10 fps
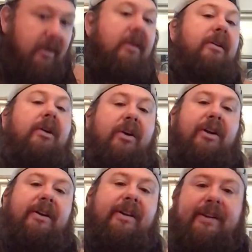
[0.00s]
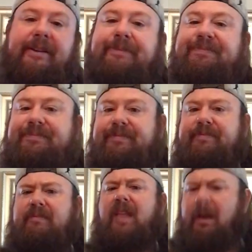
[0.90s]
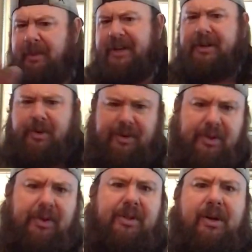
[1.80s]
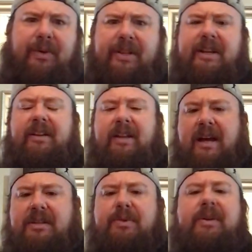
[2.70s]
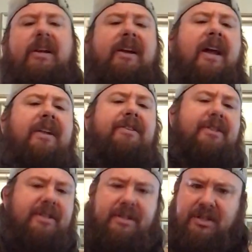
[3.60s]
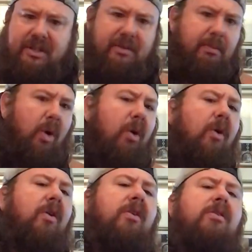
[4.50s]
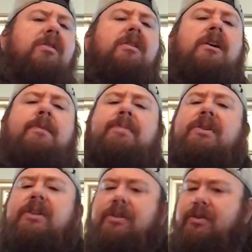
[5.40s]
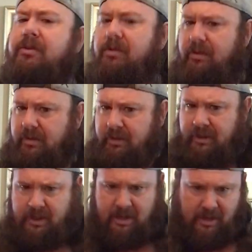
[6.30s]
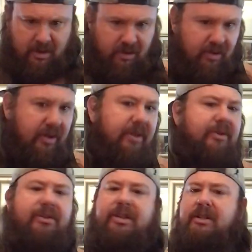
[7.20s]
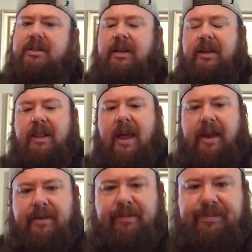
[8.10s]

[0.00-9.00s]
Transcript: Good. I might have gone a little low on that last one. Again, just a small up a little, down a little, just like that.